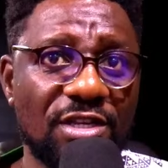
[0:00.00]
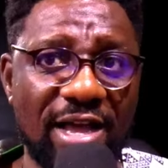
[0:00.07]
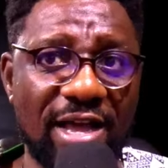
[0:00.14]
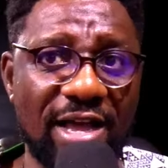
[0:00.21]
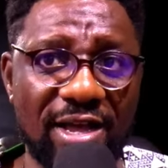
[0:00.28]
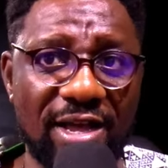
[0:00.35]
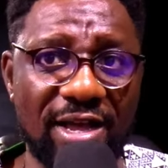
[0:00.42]

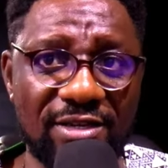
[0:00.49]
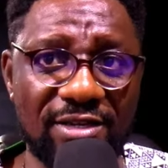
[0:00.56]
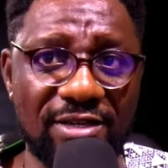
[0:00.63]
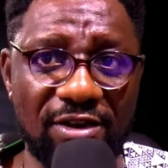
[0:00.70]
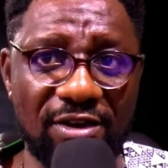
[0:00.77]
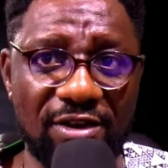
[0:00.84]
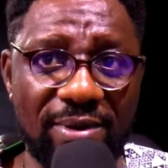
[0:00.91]

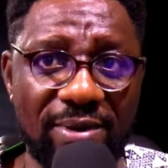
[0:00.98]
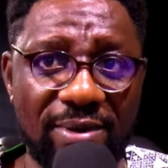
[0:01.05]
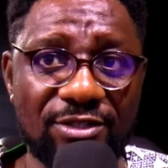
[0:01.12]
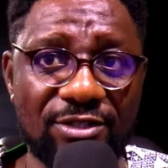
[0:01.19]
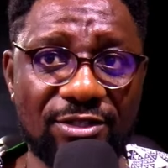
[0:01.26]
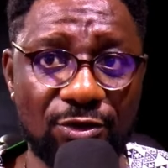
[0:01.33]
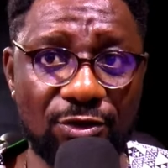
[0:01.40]
developers, or you
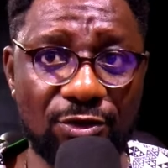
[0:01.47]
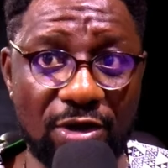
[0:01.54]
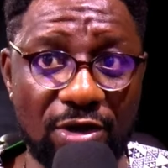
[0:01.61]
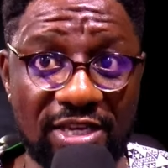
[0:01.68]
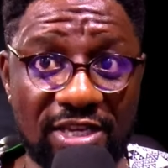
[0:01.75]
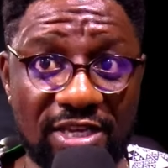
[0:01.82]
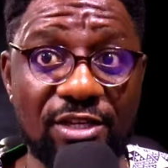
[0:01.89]
are saying
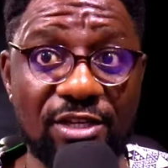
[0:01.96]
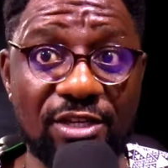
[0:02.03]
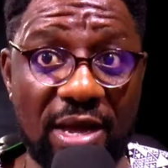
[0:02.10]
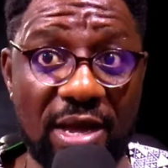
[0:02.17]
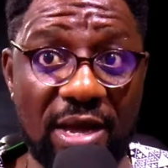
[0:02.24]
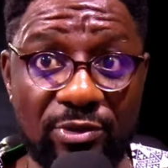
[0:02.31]
you are building